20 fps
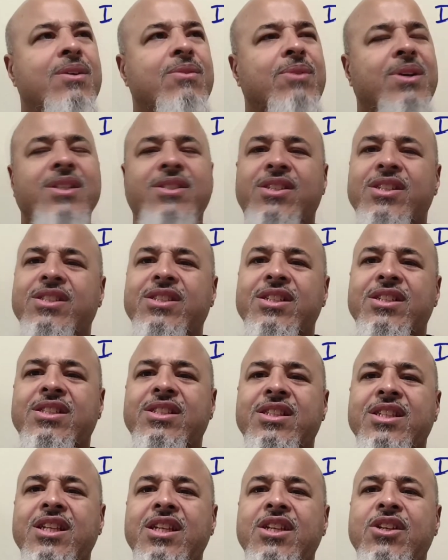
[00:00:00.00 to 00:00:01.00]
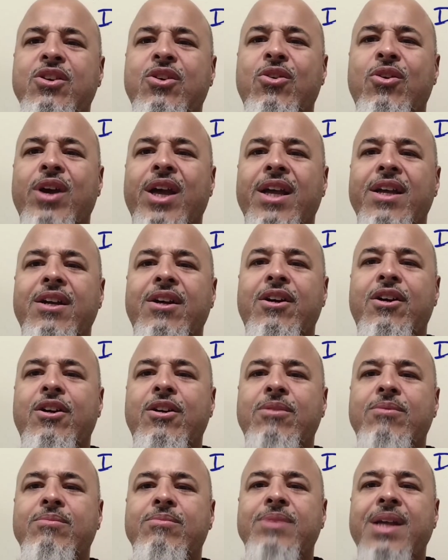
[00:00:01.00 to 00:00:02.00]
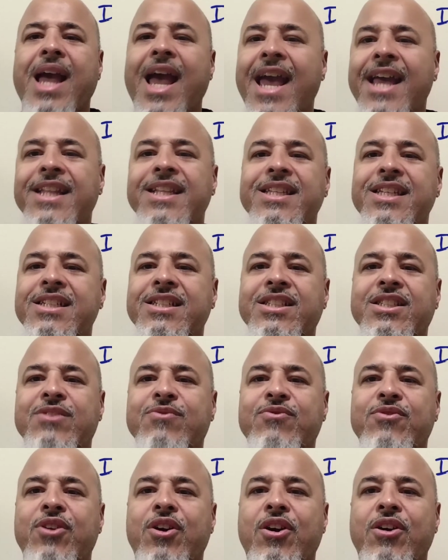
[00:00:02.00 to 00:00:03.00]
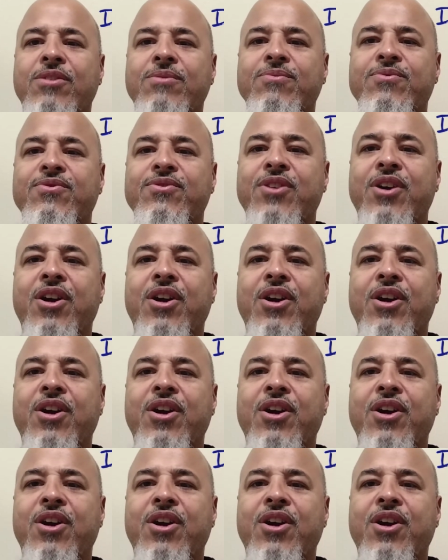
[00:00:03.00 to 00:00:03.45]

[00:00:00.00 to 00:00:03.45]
what is it, succeed or annex from